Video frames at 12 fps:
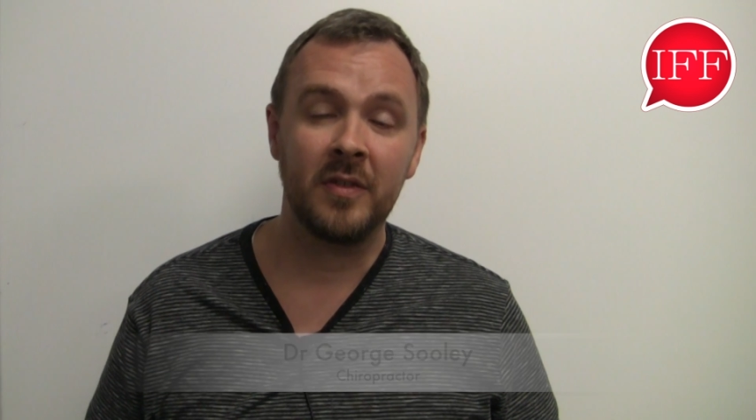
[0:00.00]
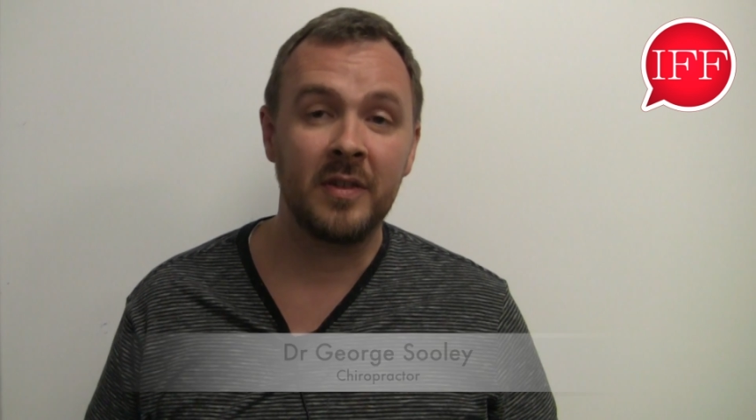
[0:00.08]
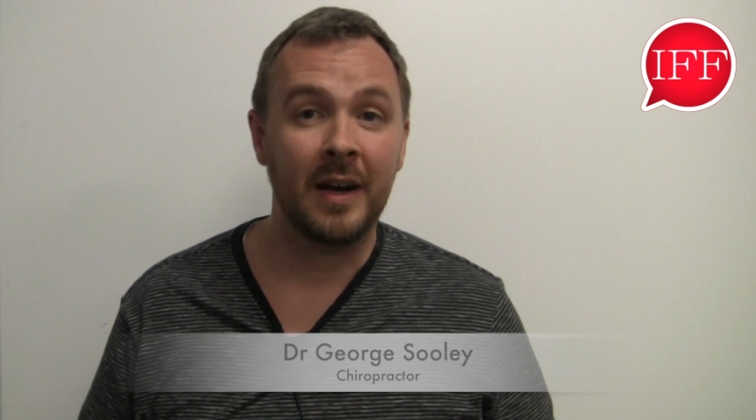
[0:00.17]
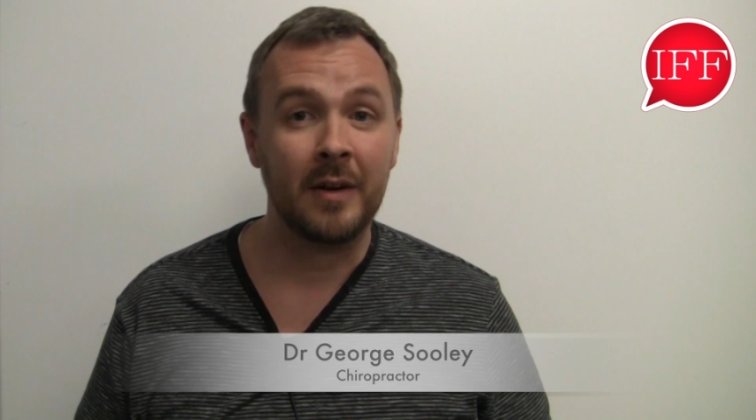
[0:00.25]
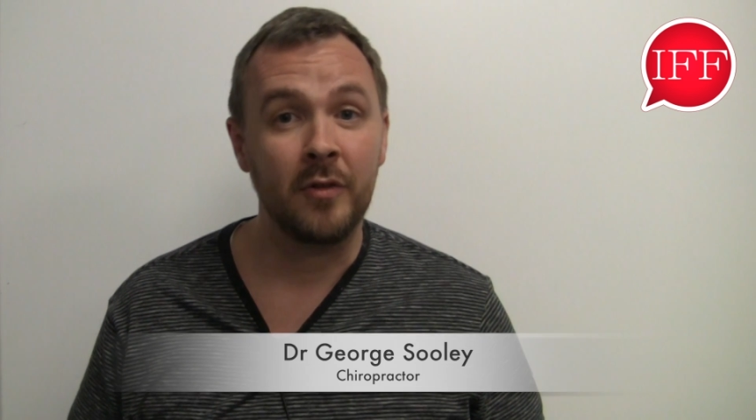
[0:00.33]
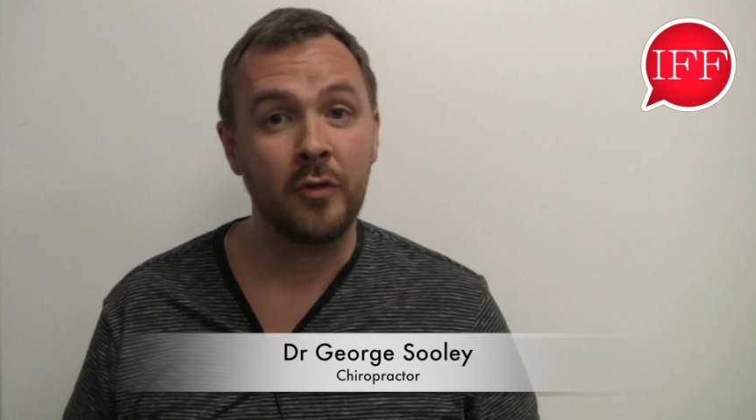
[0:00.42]
is
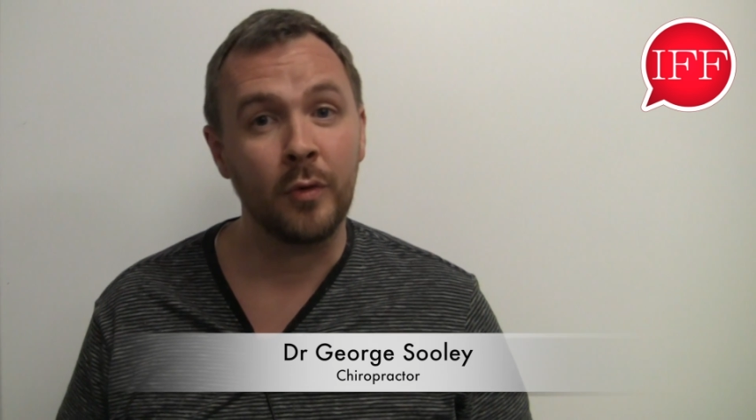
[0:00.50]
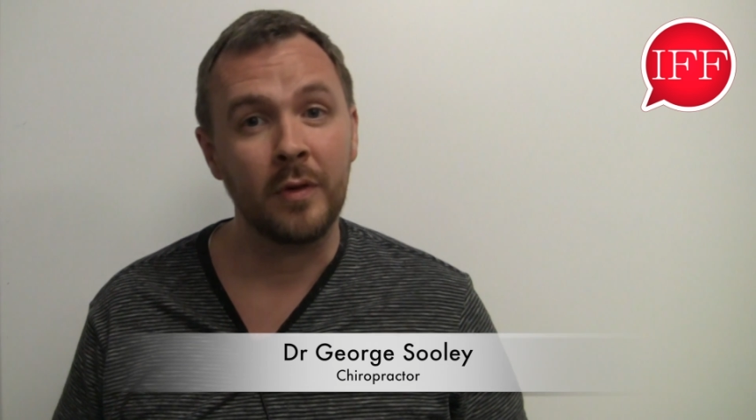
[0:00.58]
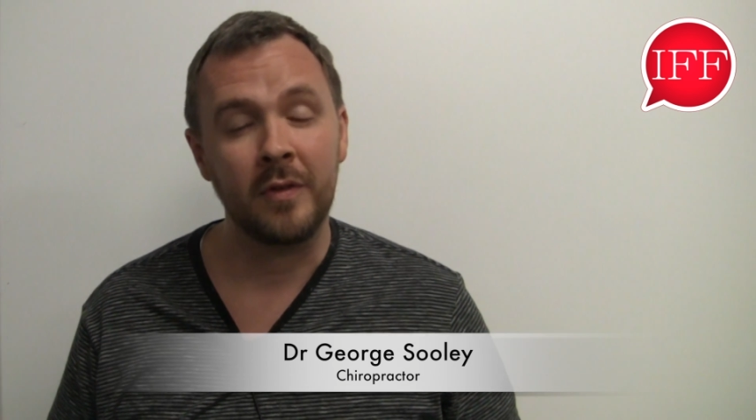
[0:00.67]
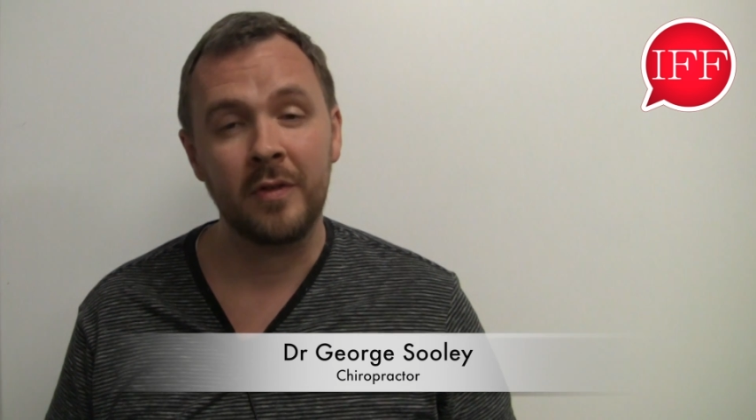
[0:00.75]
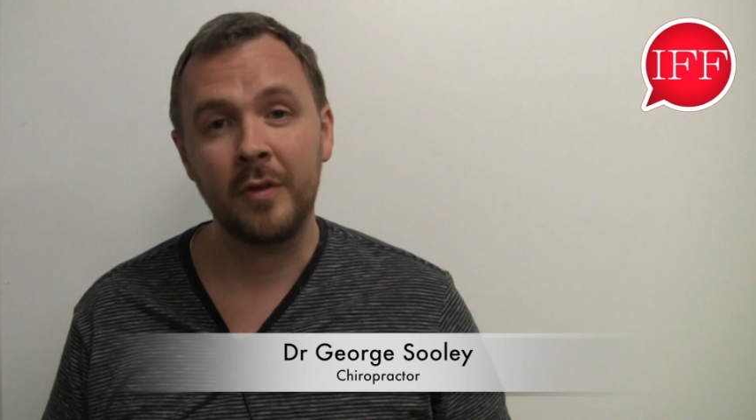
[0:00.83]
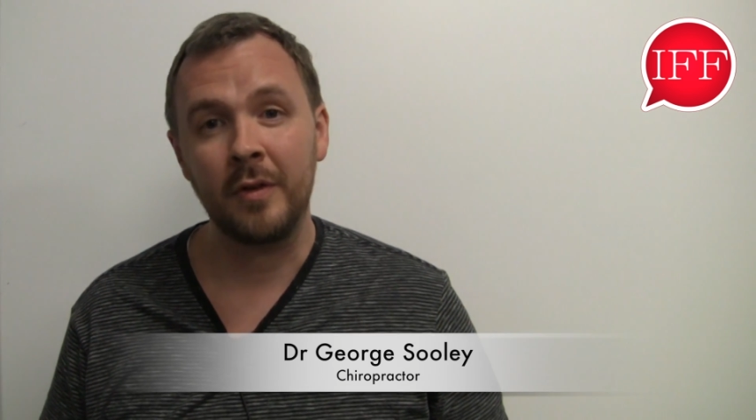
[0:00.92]
Dr.
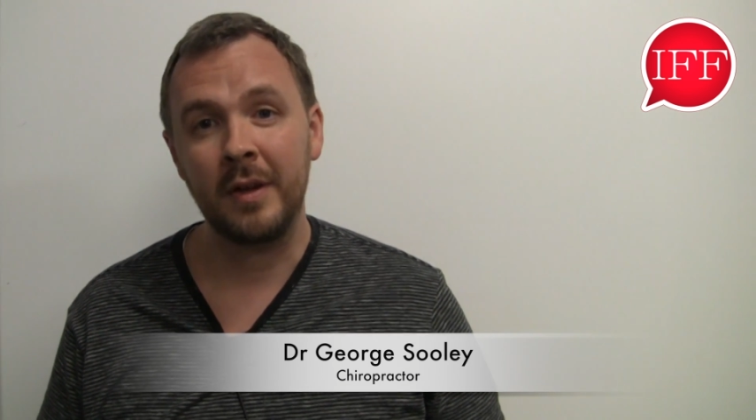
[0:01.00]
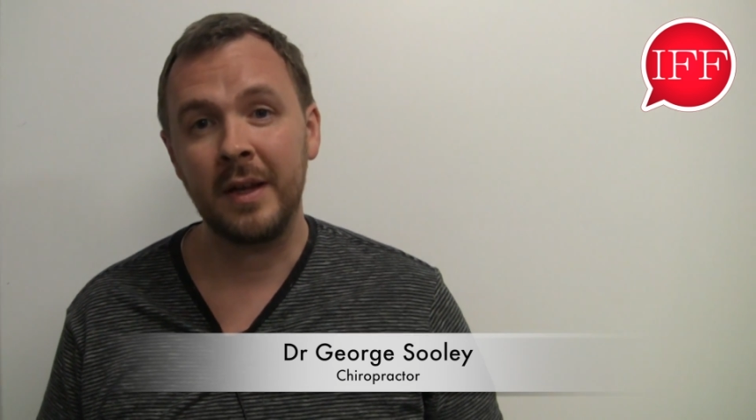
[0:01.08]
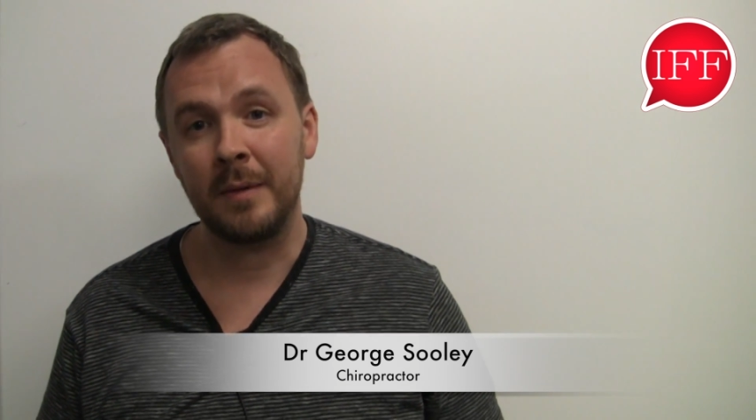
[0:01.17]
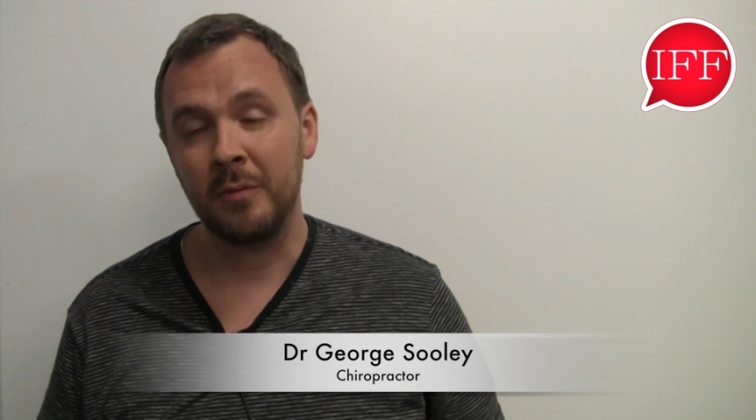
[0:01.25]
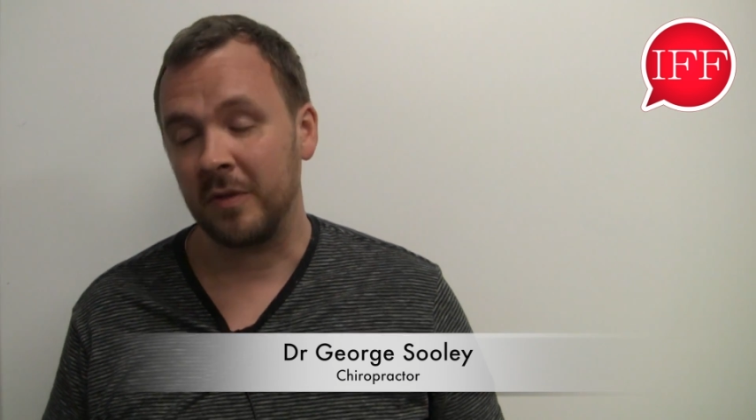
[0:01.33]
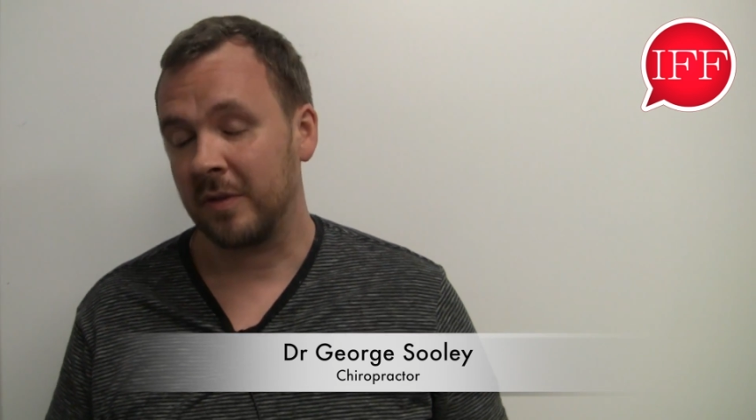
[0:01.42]
George Sooley.
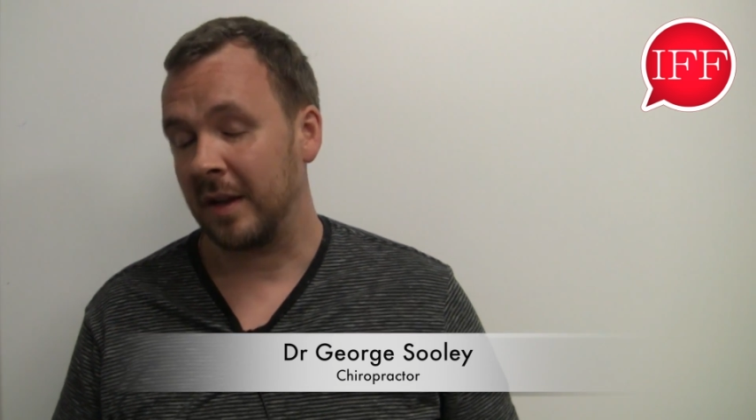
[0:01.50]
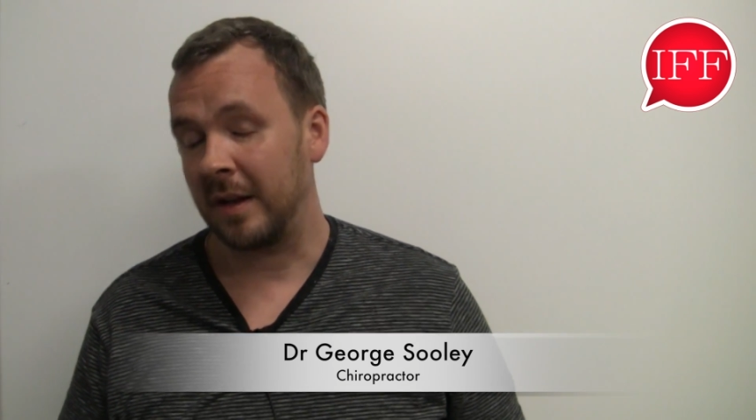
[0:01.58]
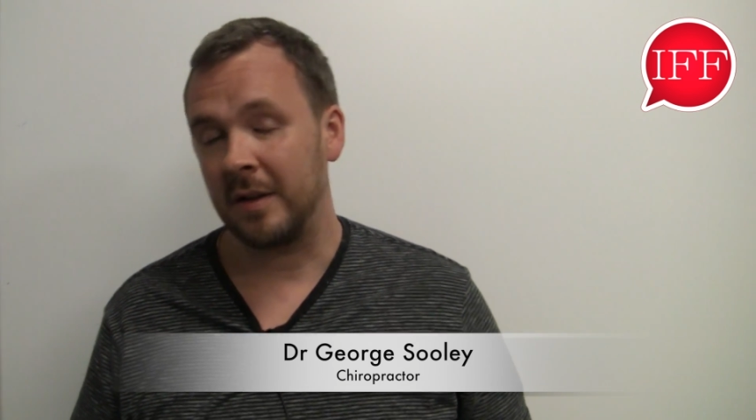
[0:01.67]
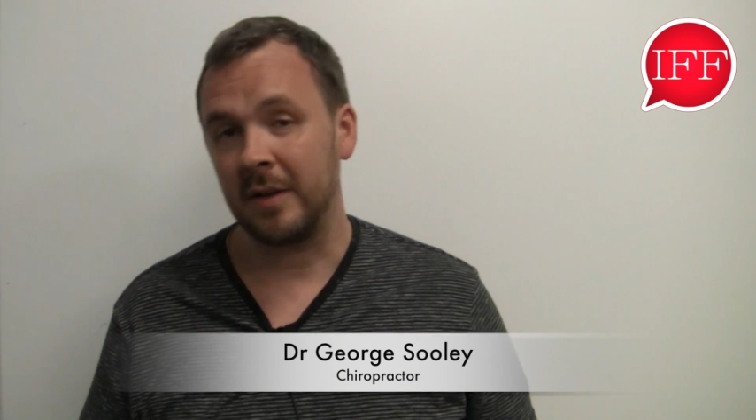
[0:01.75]
I'm just getting